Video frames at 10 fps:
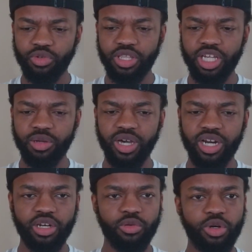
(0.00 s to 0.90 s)
we think
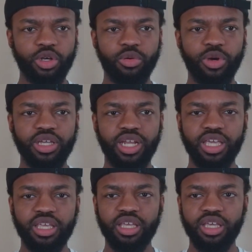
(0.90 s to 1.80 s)
about it in a weird way.
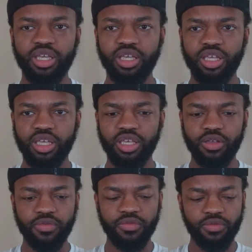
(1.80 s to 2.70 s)
Like,
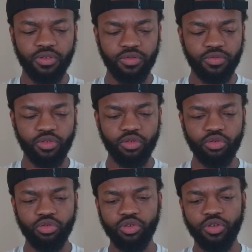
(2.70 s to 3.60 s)
if
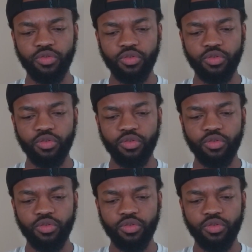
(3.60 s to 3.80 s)
your